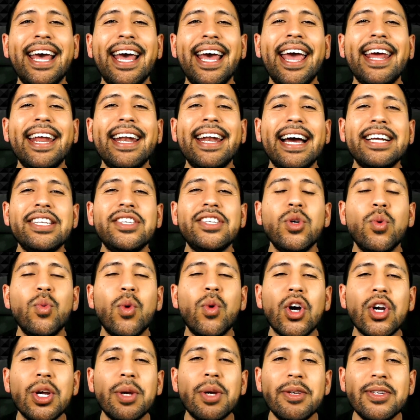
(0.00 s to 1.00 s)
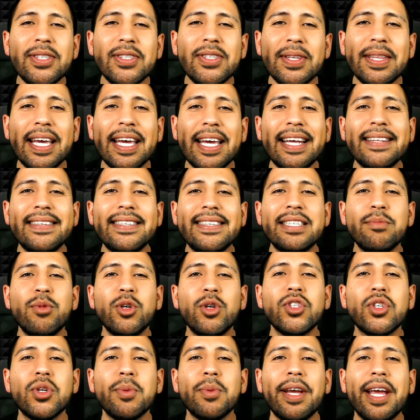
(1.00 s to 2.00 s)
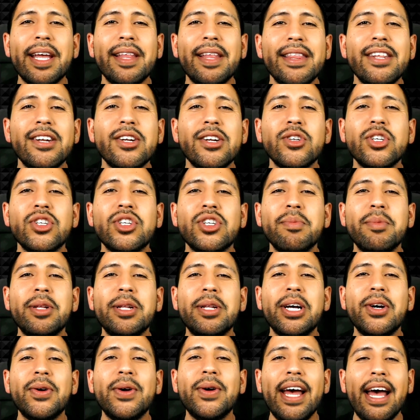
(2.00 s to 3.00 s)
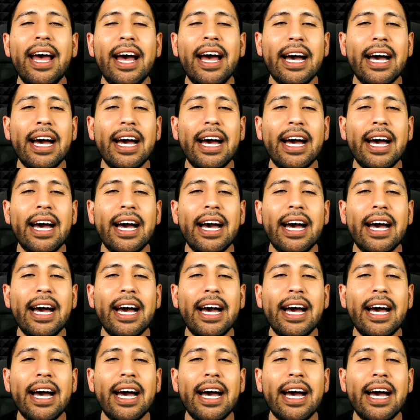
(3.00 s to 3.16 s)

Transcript: And I do welcome you to the InstaBulls room in the description below.